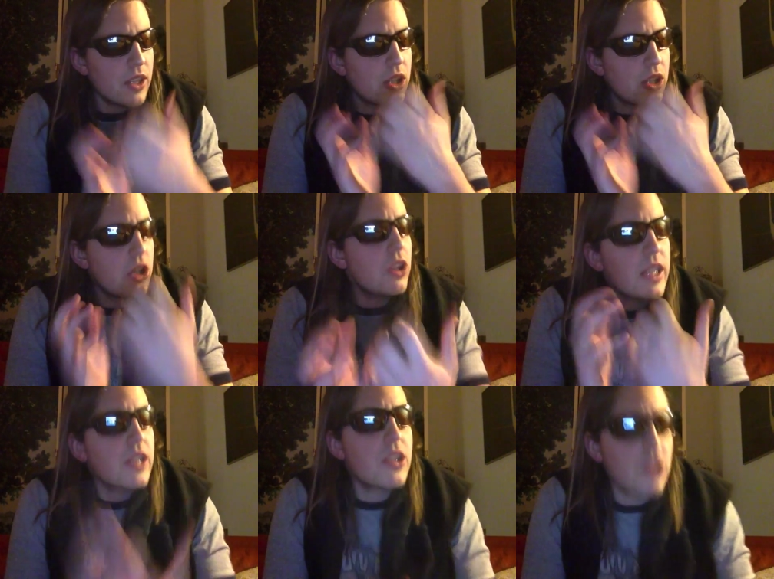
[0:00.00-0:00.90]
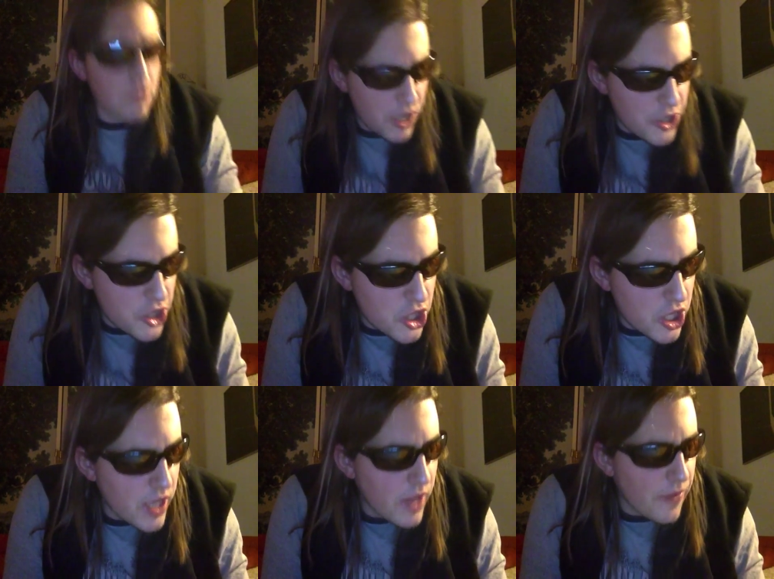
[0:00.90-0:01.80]
cooking so much
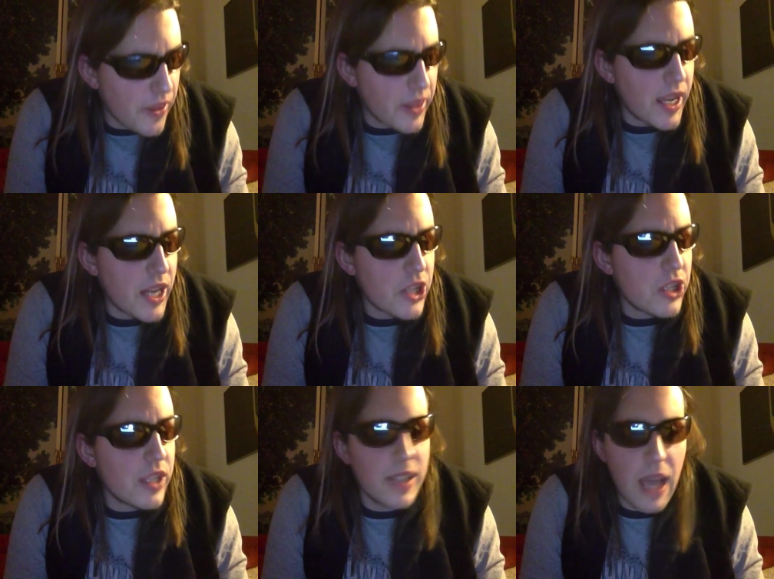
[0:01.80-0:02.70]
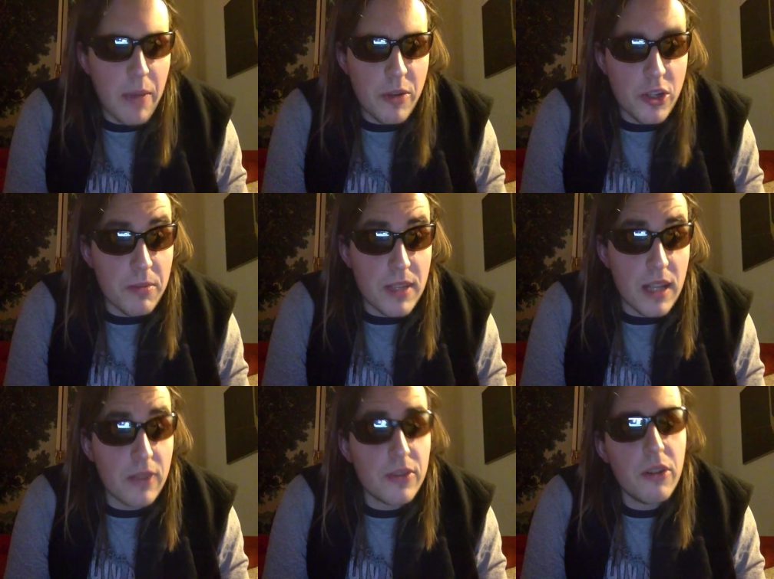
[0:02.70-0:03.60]
that they actually damaged
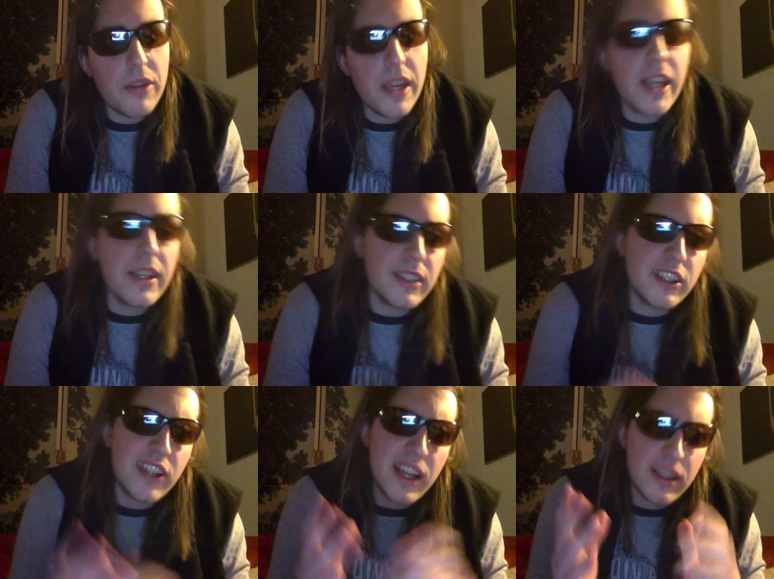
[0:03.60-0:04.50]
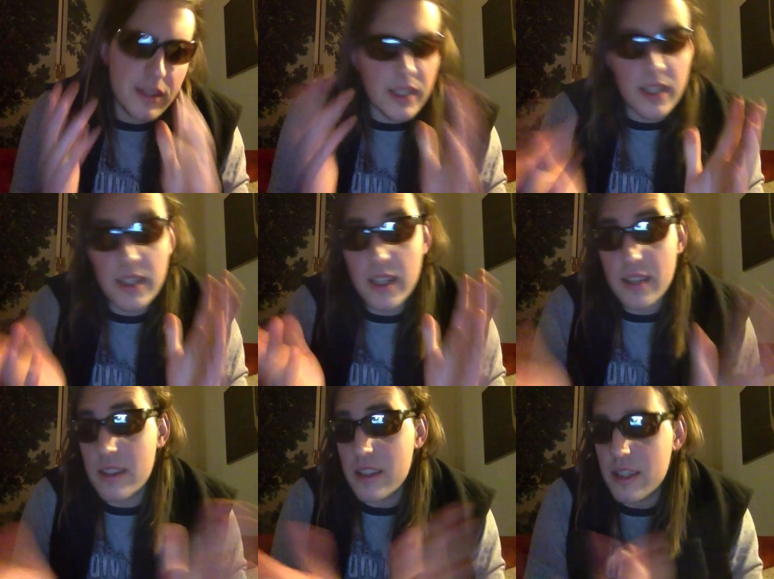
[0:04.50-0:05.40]
themselves. Okay, granted, he
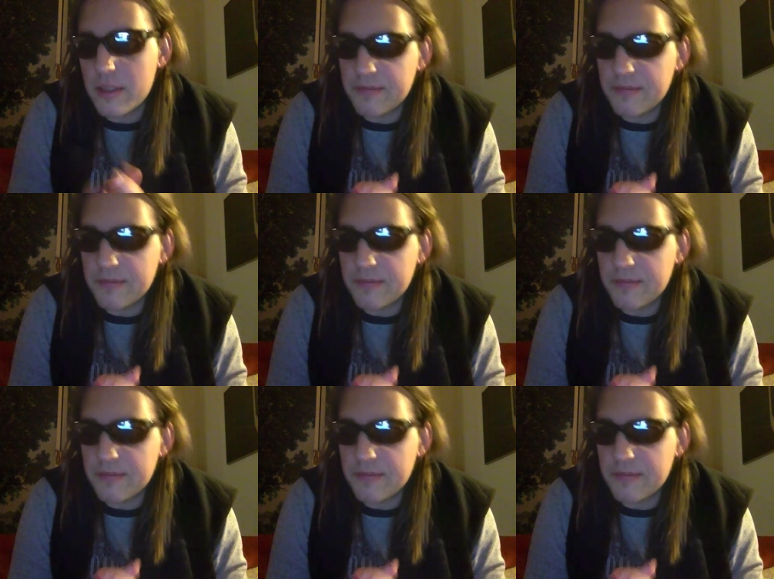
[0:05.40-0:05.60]
doesn't